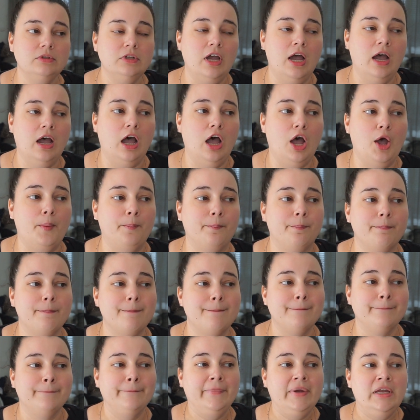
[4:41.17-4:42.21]
Um,
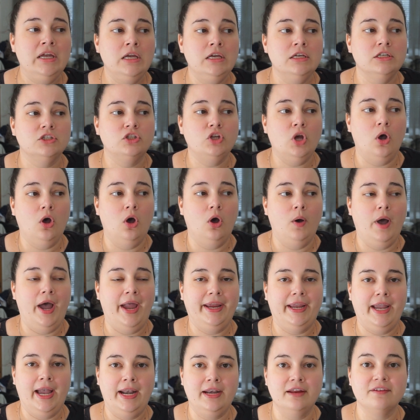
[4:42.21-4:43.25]
so
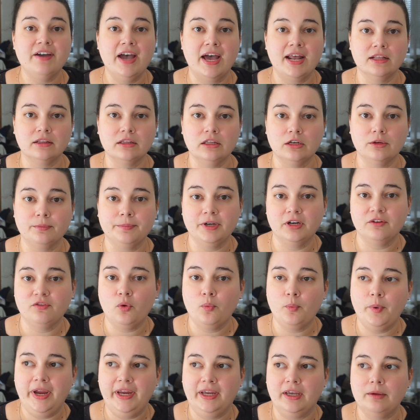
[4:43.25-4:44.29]
I kind of had a little bit of
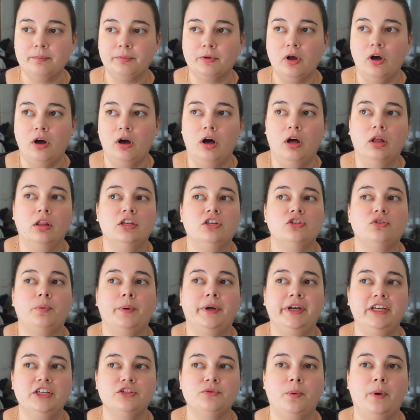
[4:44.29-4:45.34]
a wake-up call in
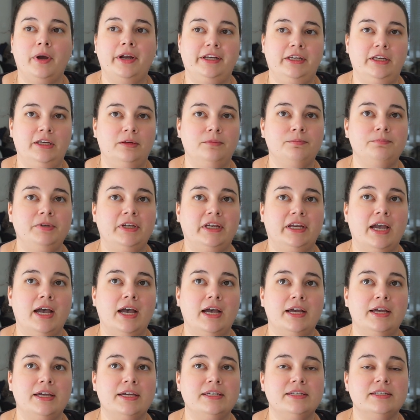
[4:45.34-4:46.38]
twenty twenty,
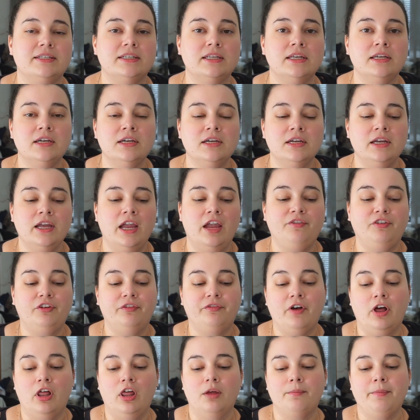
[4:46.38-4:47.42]
because if you
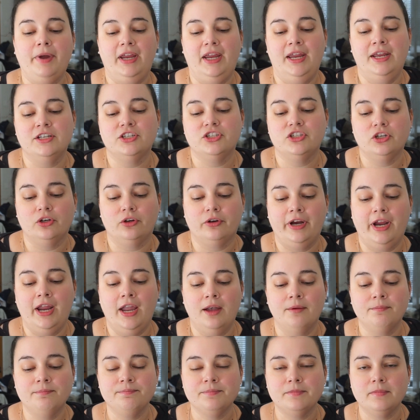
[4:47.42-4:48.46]
follow my
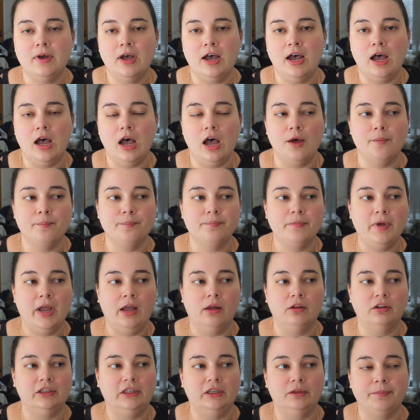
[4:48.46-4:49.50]
Instagram, um,
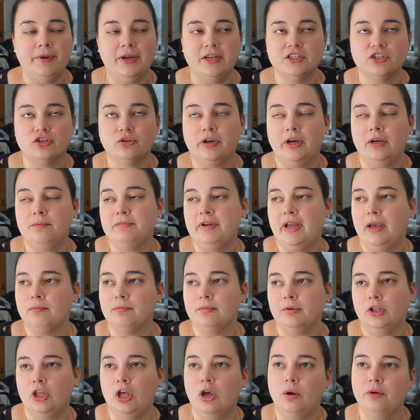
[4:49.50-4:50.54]
I'll link my Instagram
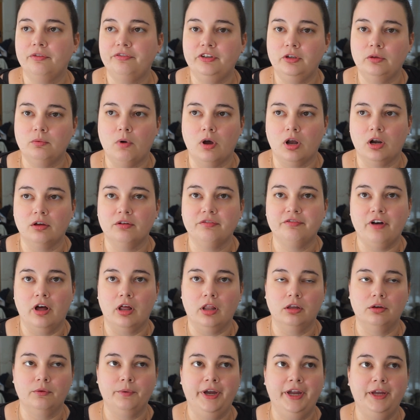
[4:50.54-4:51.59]
down below if you want to
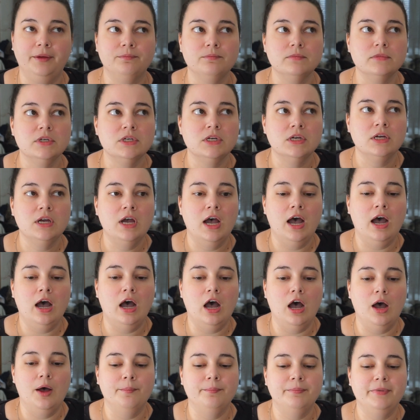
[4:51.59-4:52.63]
follow it.
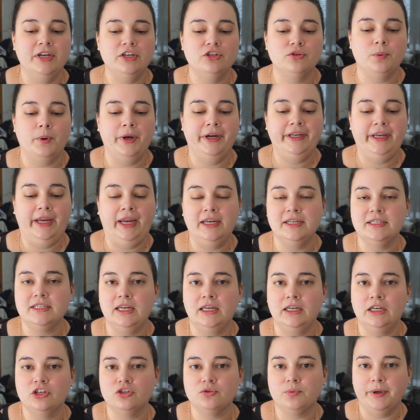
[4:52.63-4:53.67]
Um, in twenty
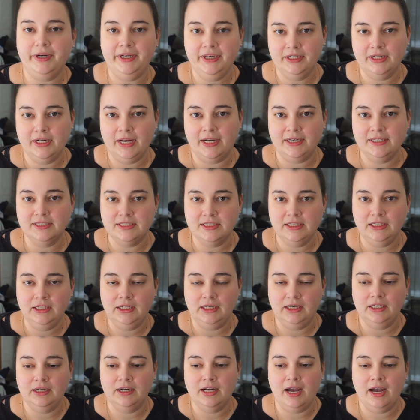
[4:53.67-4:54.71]
eighteen and twenty
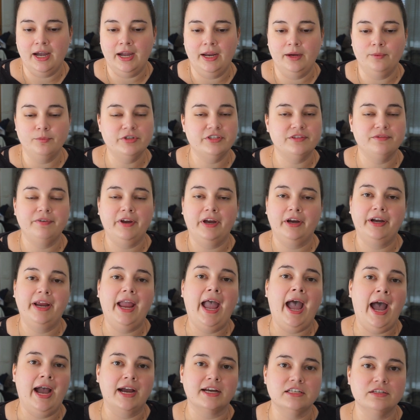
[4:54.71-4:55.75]
nineteen, I was very
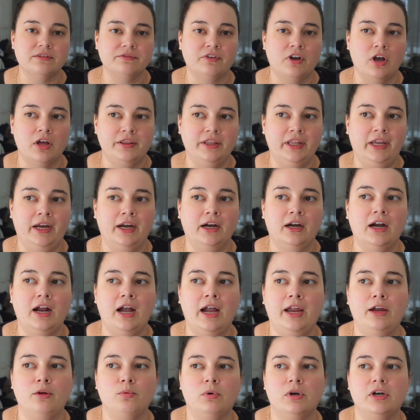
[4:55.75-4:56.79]
active on there.
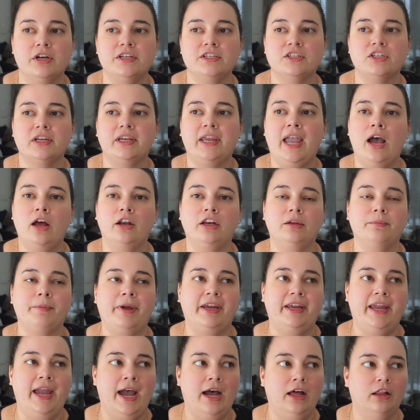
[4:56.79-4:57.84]
I was counting
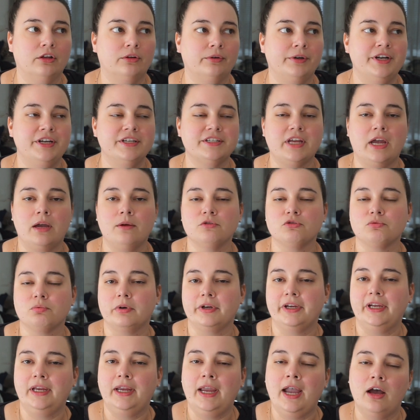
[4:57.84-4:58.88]
my calories. I was
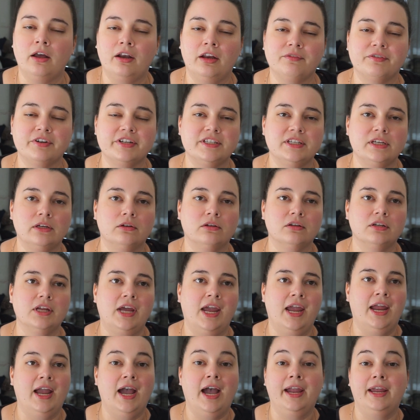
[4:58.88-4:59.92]
working out every single
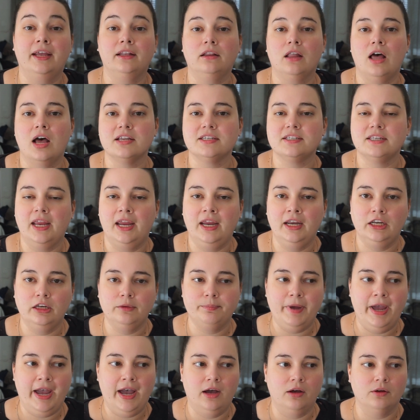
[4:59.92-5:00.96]
day. I had lost
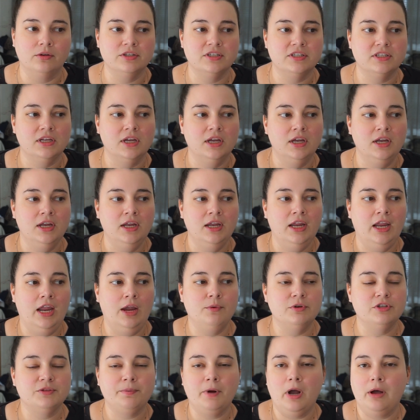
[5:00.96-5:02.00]
eighty pounds.
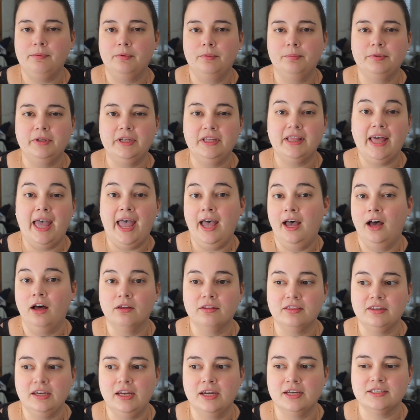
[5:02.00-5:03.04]
It was probably the
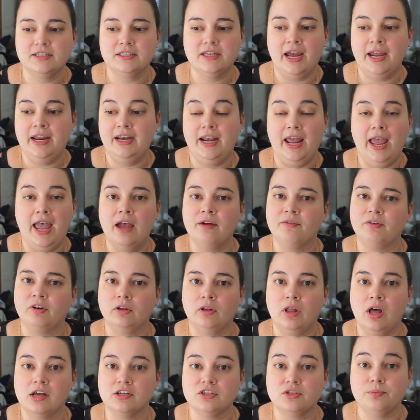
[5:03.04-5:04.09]
healthiest I'd ever
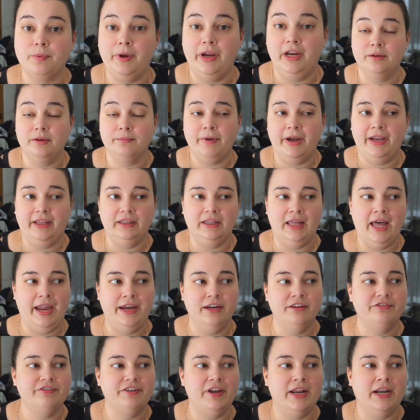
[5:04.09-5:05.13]
lost in my
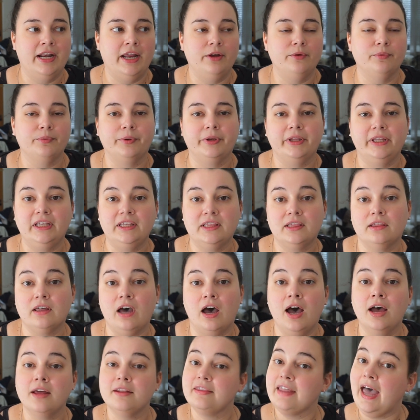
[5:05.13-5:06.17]
life. And I really
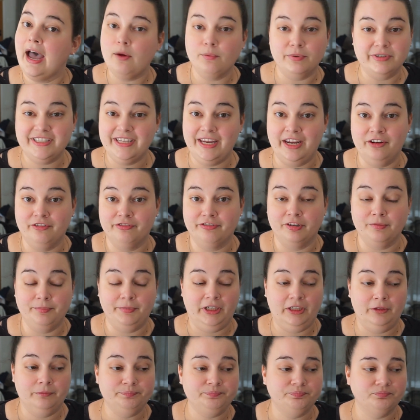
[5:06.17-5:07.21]
thought that was it for
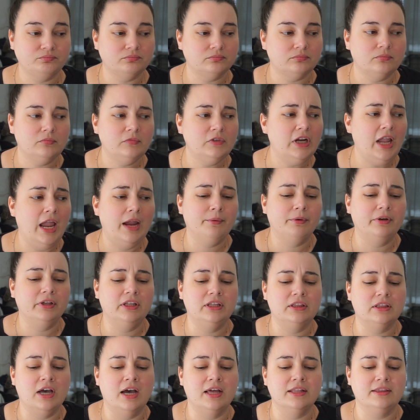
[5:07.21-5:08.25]
me. I
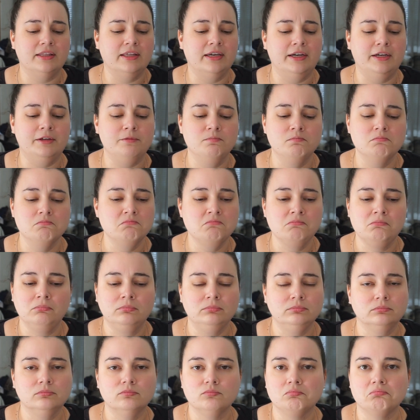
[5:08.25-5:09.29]
really thought that
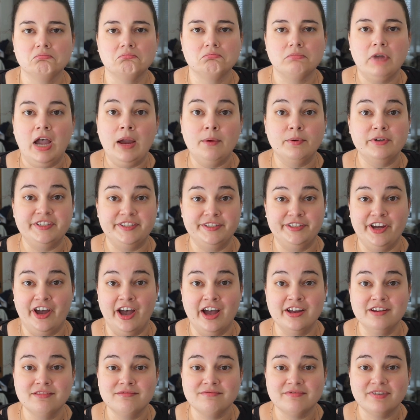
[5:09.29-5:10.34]
I was
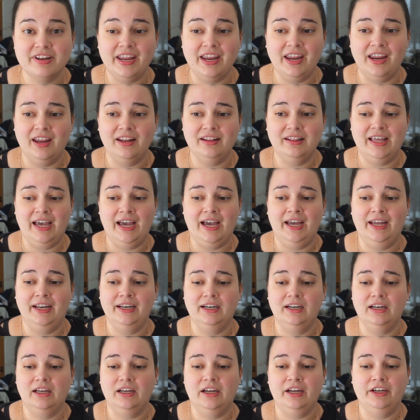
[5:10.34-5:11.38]
done and
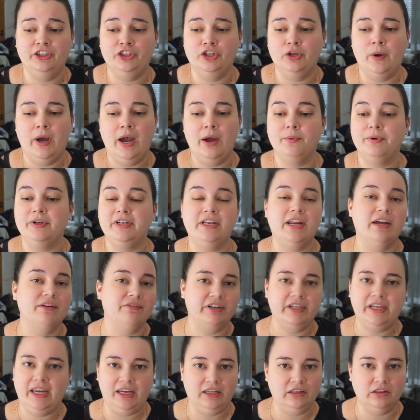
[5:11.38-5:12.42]
that, you know, I would
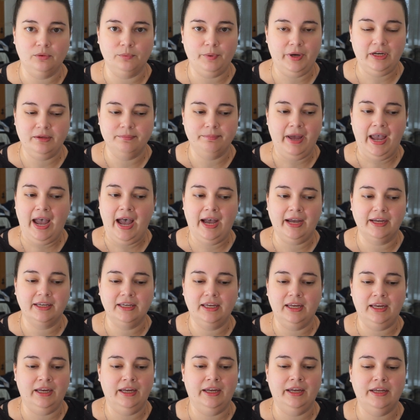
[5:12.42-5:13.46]
never gain the weight
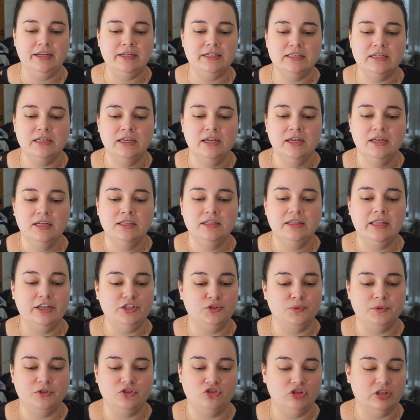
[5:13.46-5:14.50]
back. And
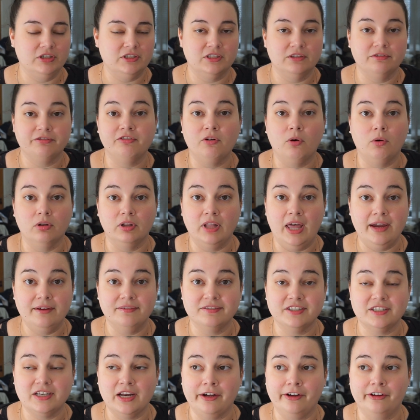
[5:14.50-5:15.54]
this was just a full
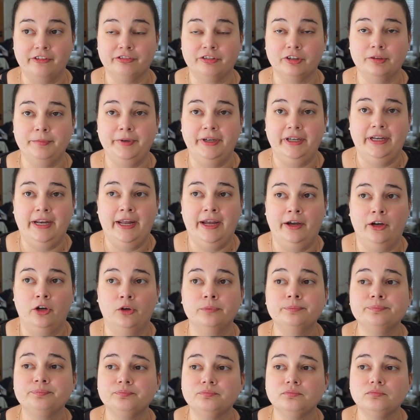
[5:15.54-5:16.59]
lifestyle for me
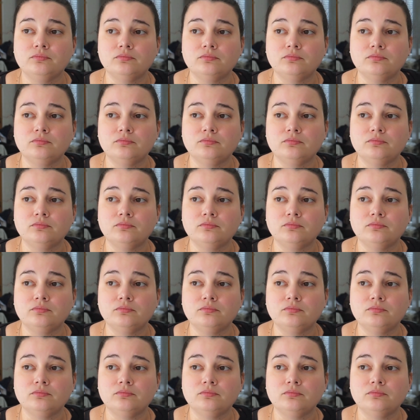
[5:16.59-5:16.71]
now.